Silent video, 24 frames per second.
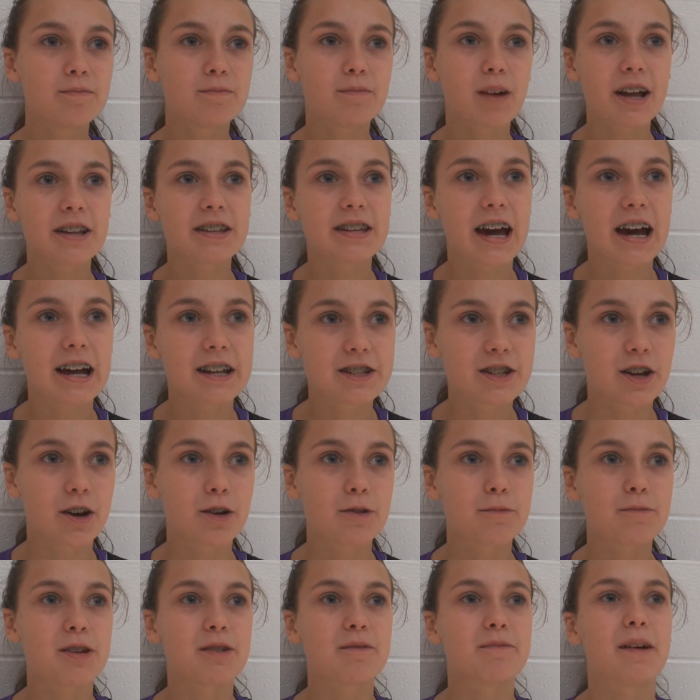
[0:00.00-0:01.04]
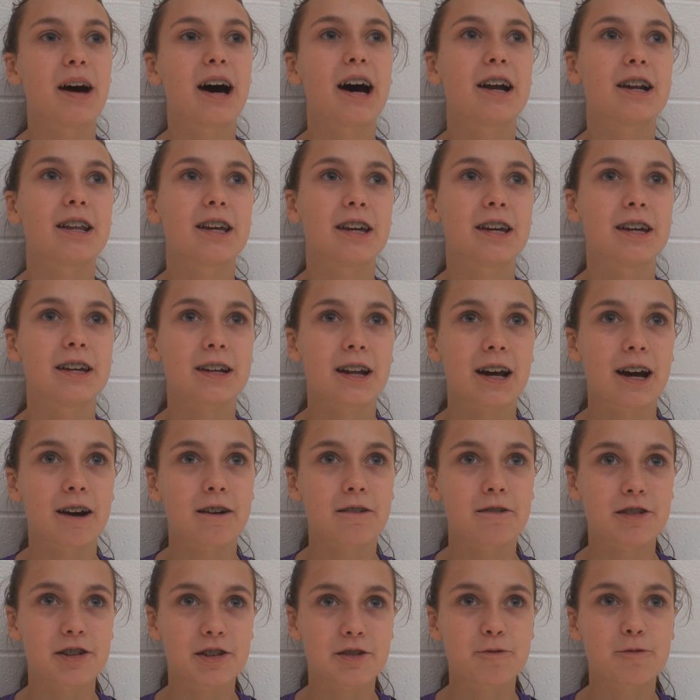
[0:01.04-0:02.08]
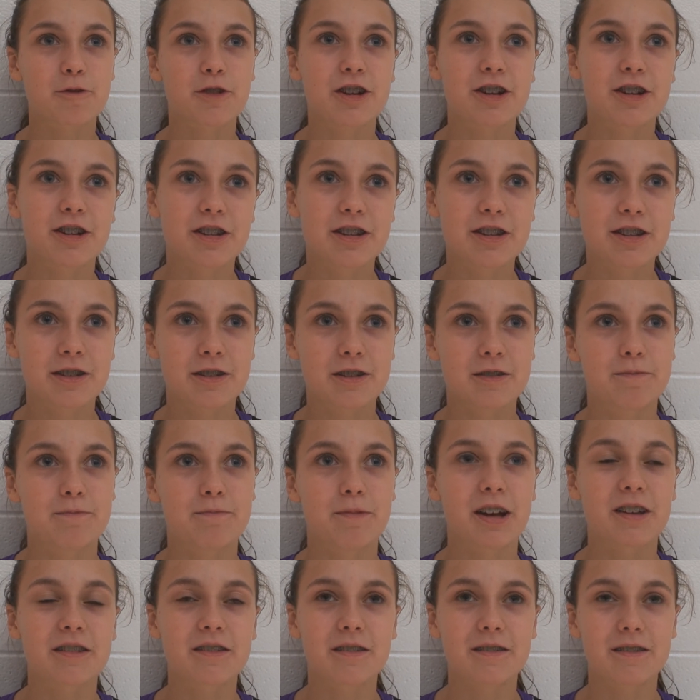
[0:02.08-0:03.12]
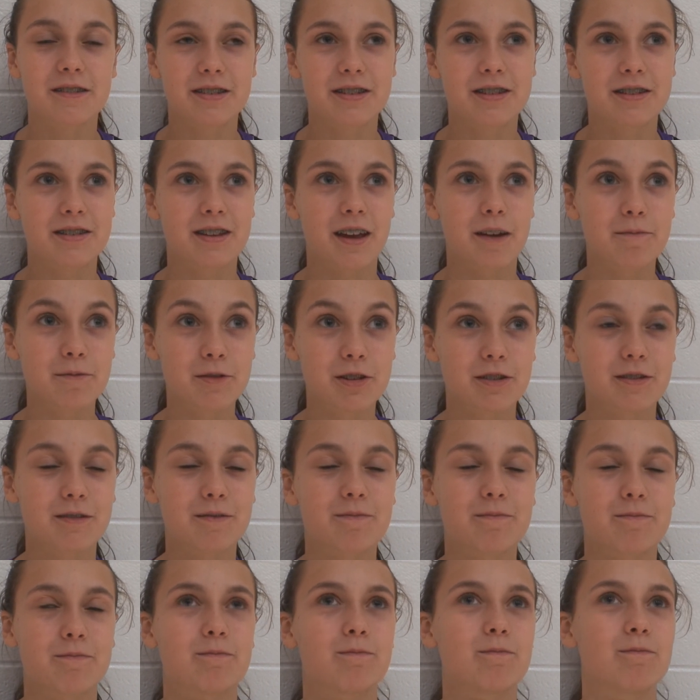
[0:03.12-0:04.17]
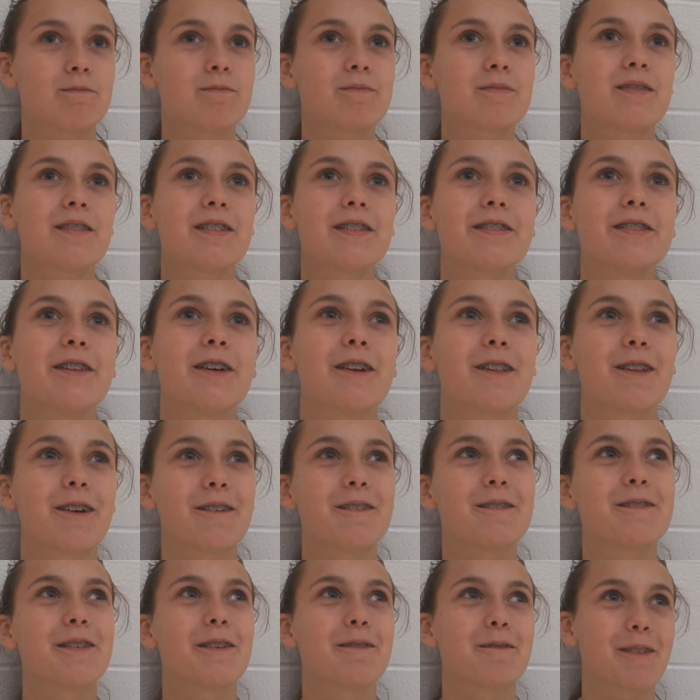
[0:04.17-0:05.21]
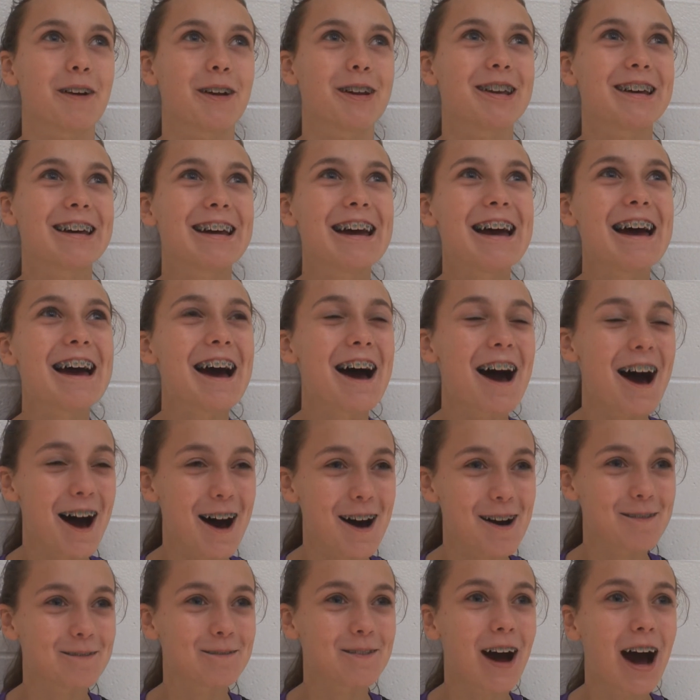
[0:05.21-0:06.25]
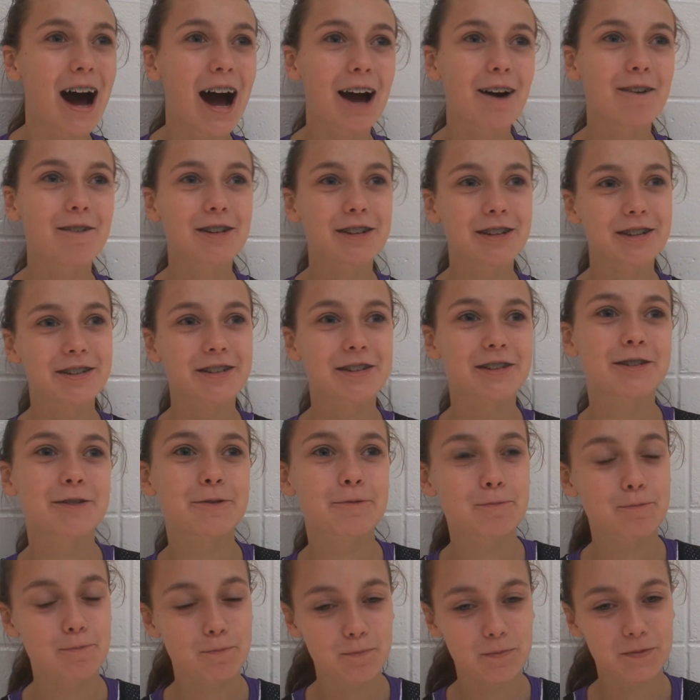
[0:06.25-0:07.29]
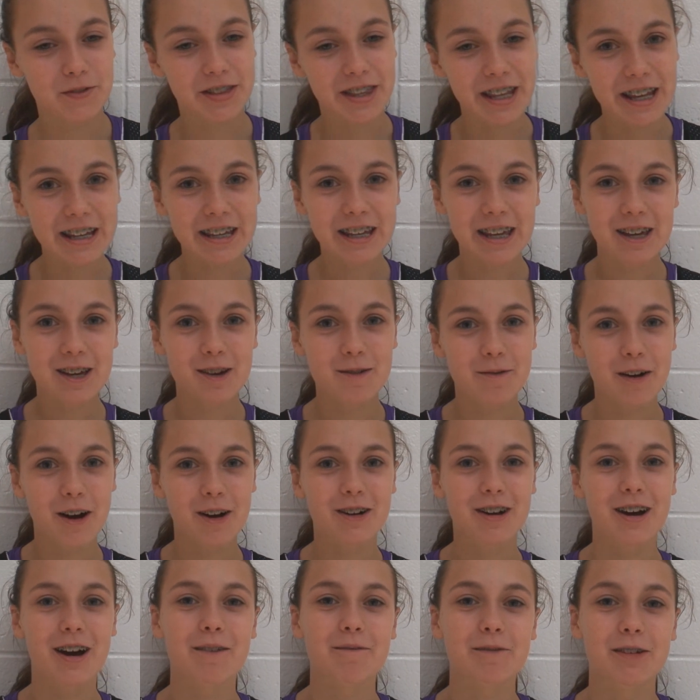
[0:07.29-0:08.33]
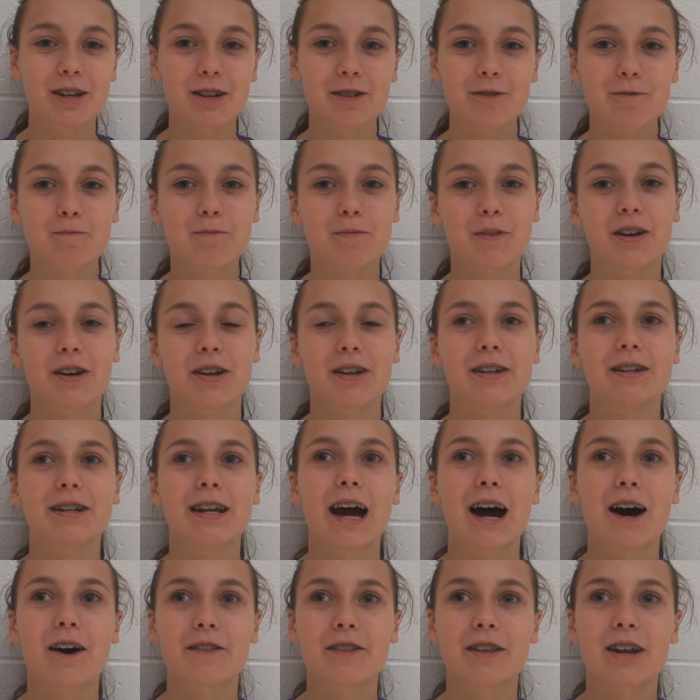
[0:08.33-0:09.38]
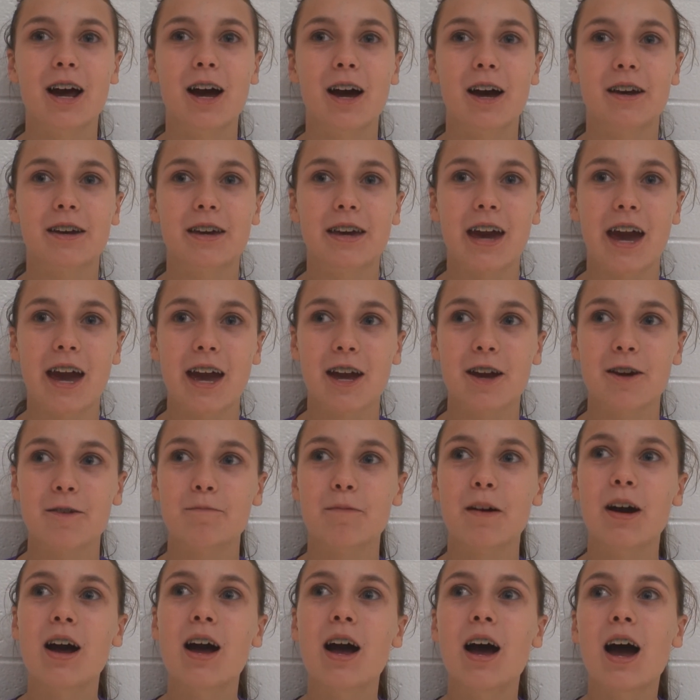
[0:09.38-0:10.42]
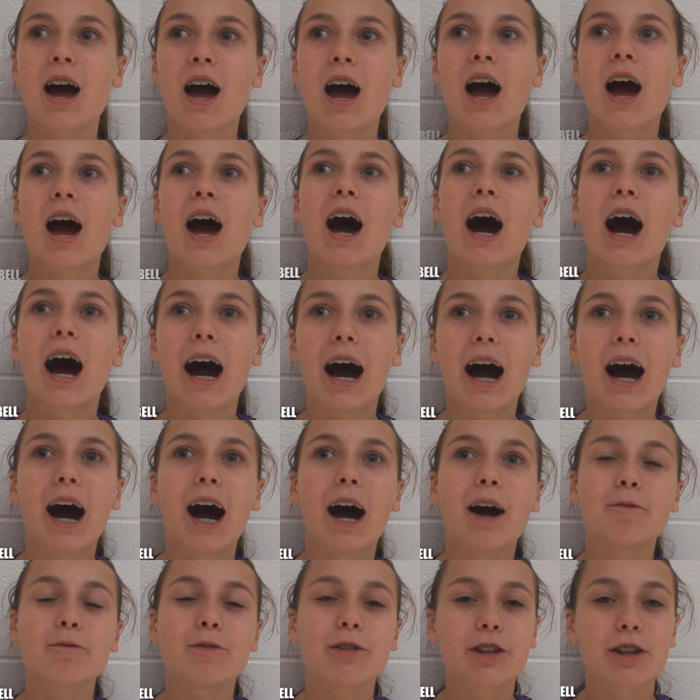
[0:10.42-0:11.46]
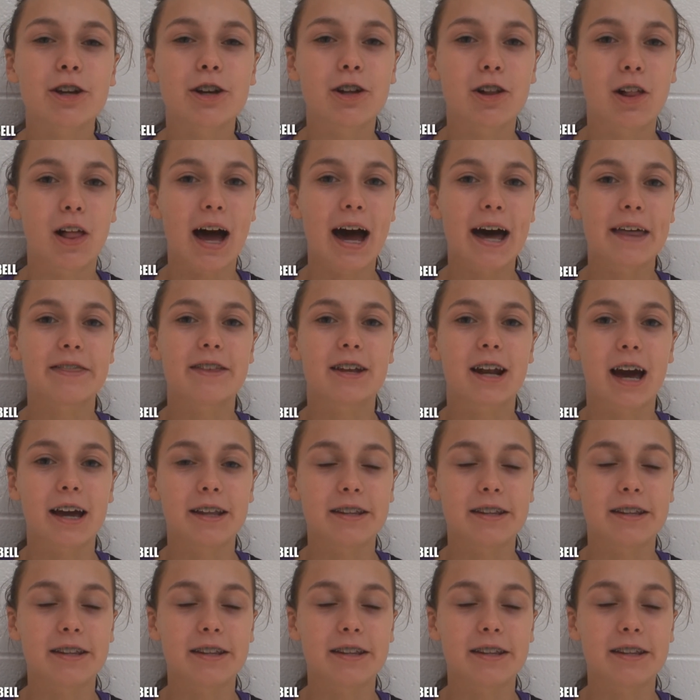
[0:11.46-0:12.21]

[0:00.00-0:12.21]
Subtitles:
My dad told me about it, and I was pretty skeptical. I was thinking about coming, but now that I came, I'm really glad that